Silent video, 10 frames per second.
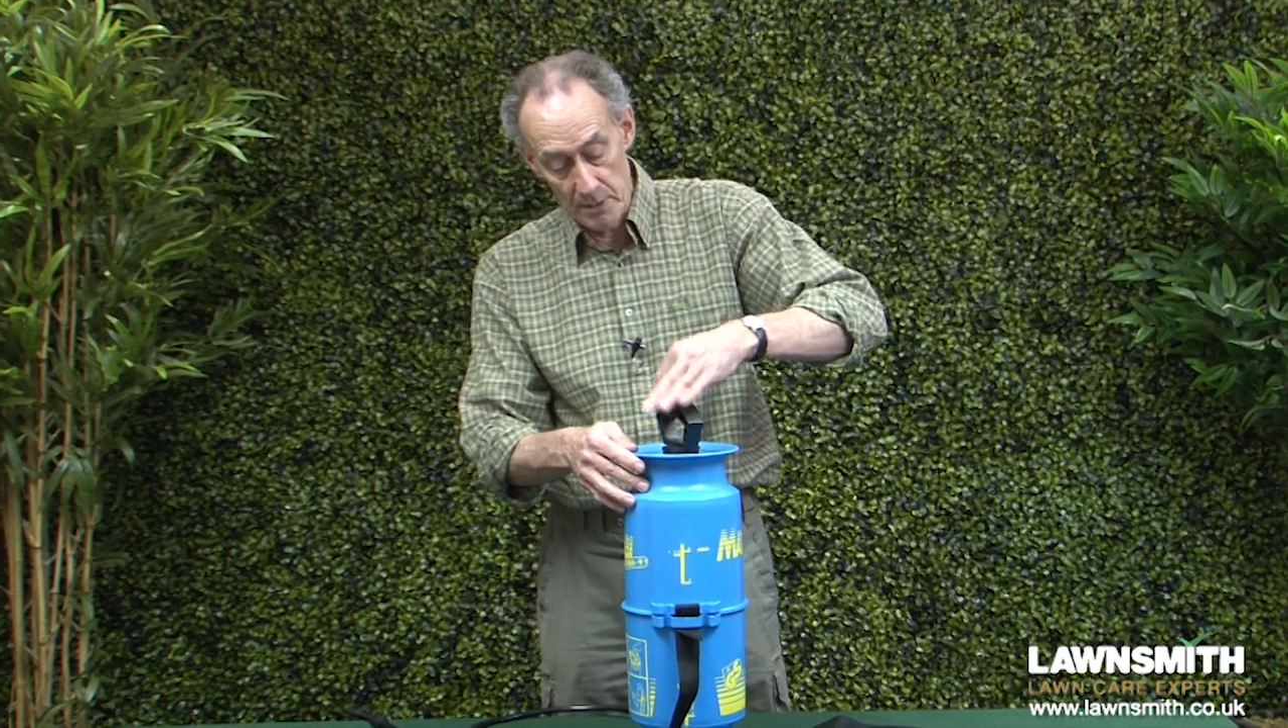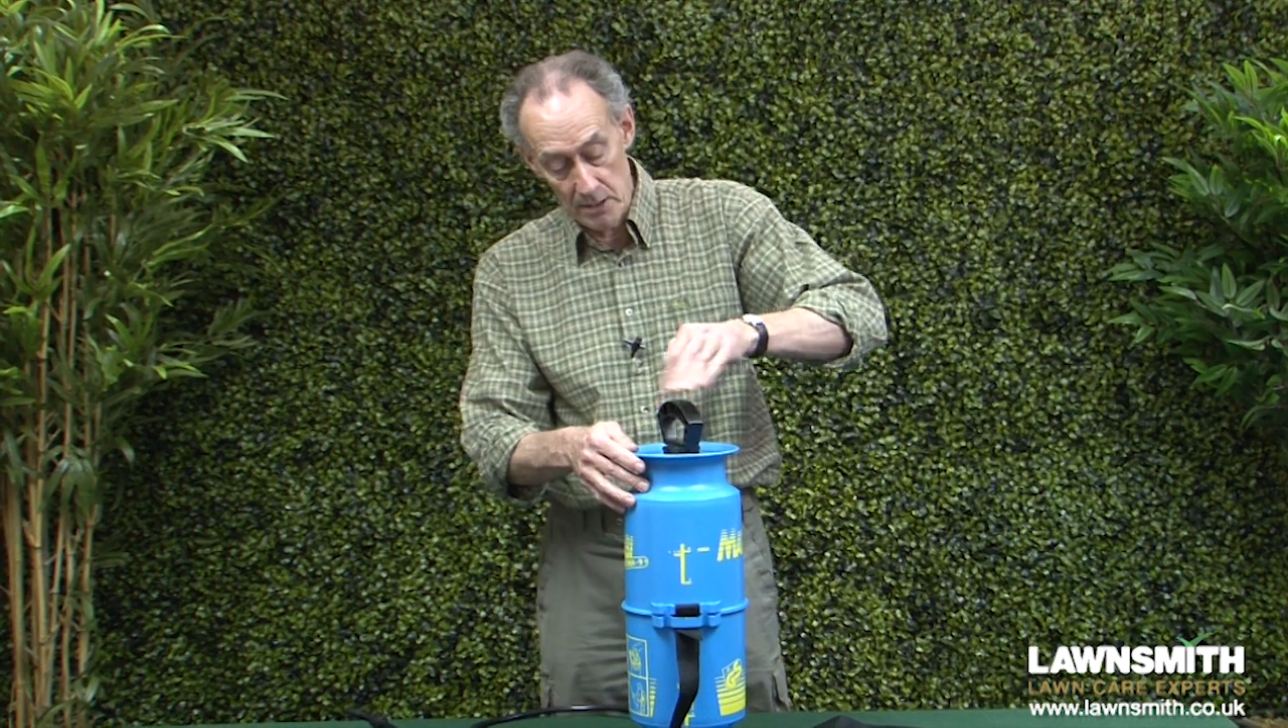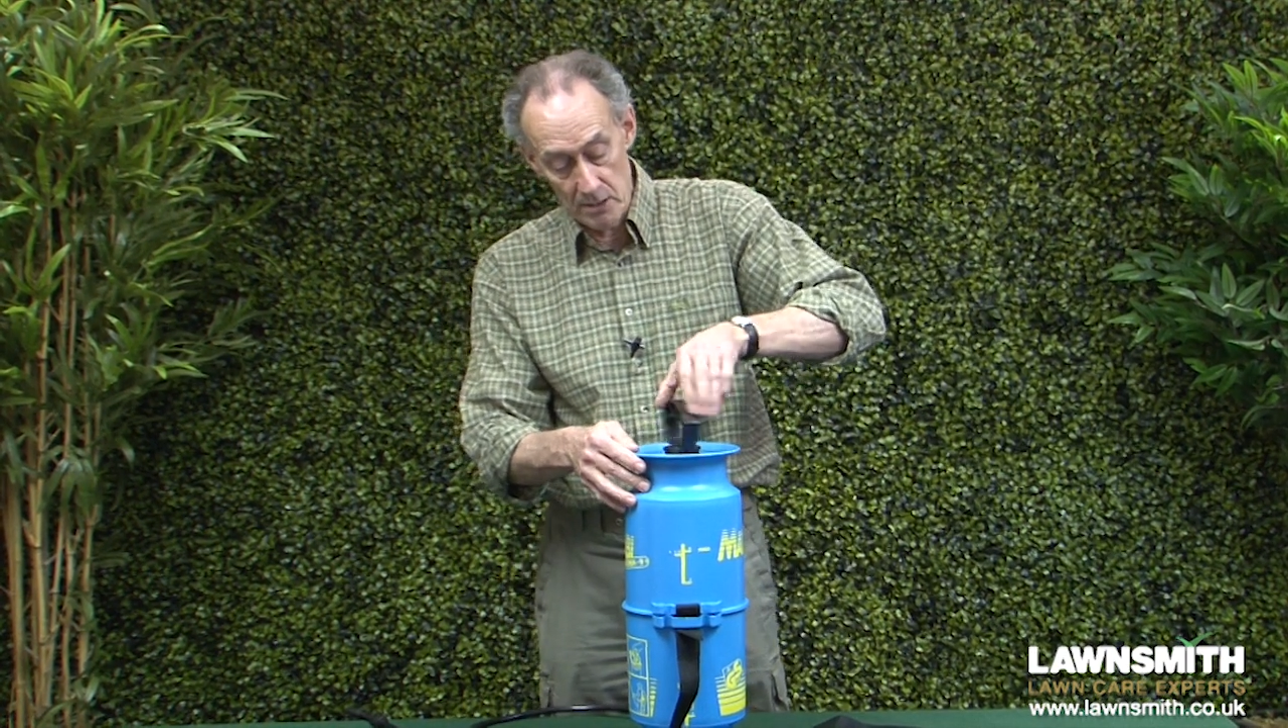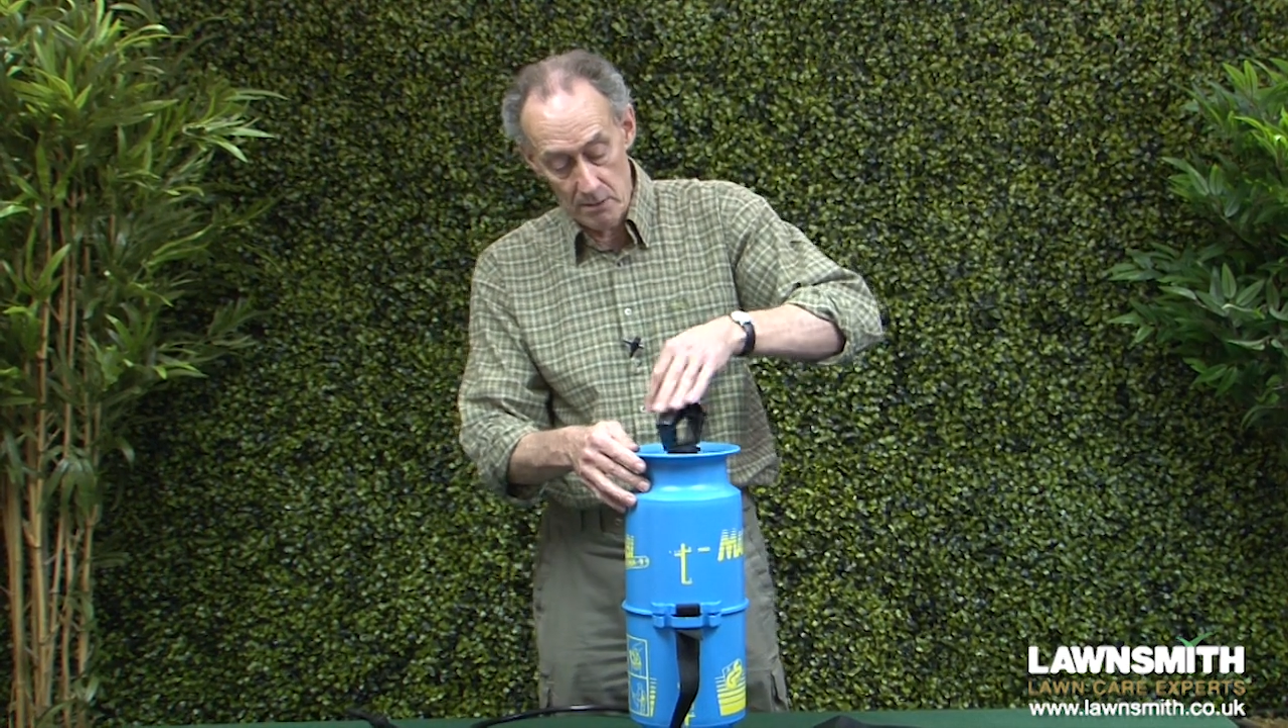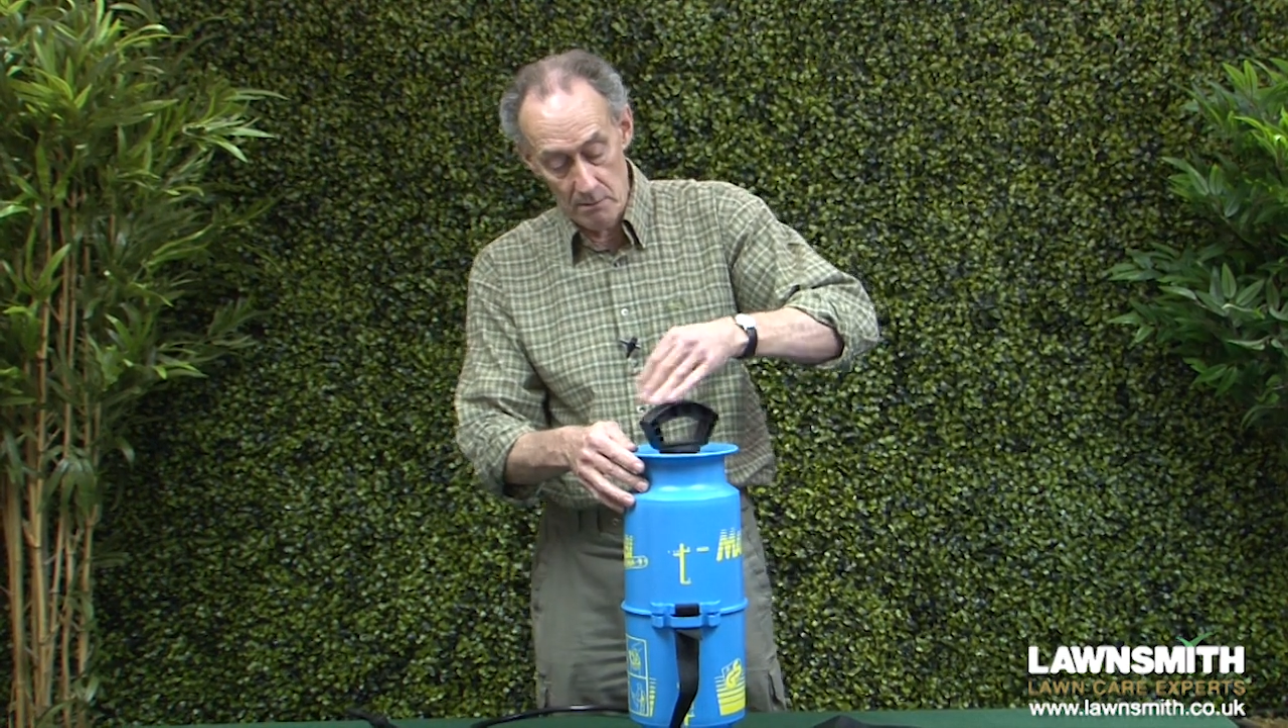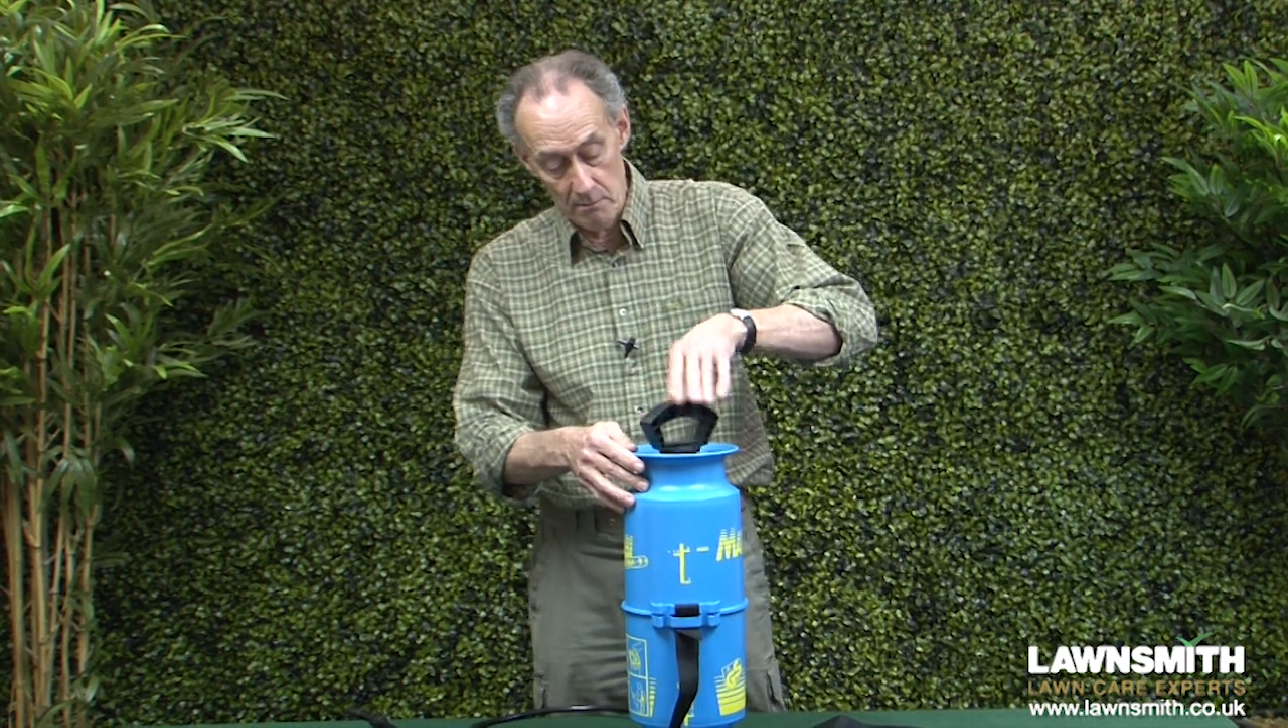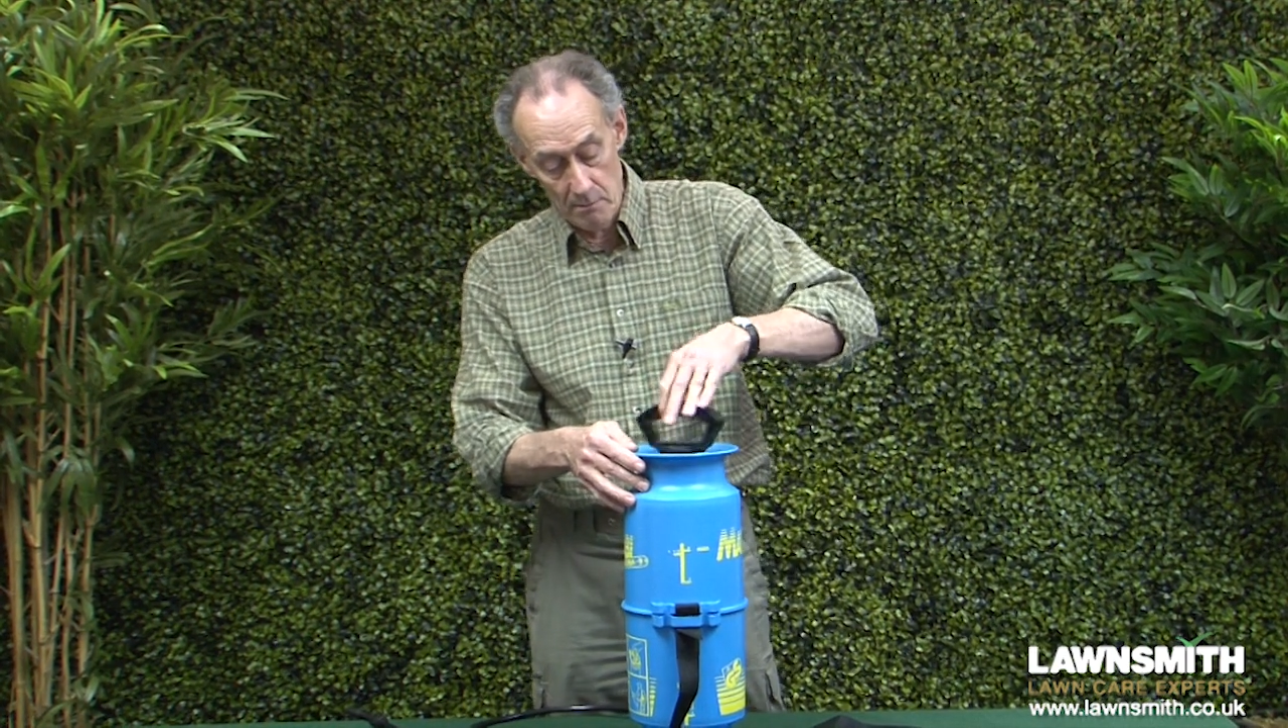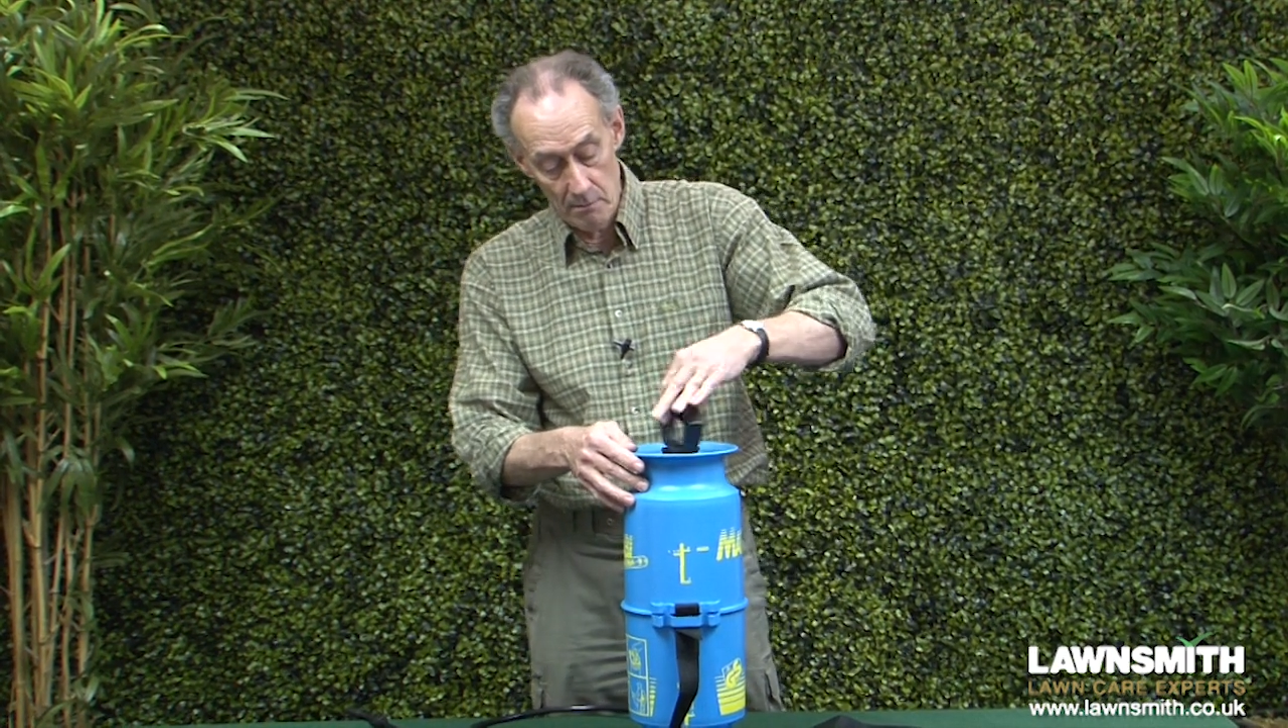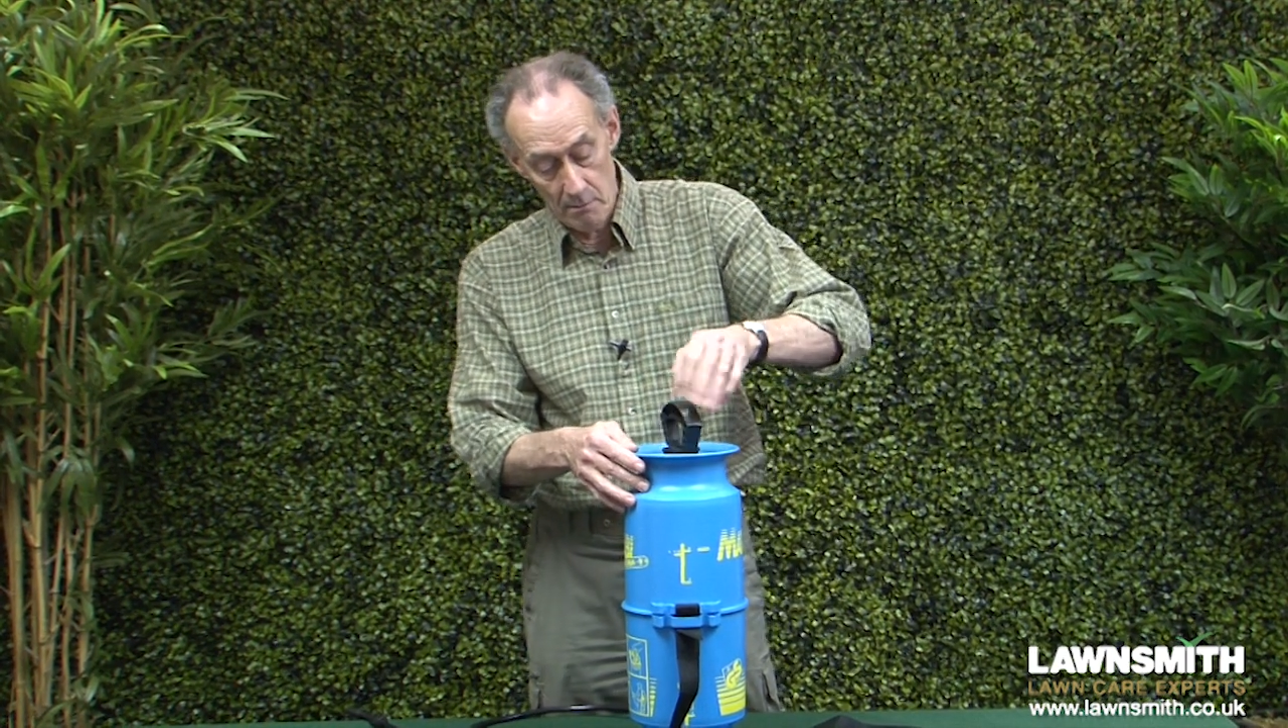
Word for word: piston.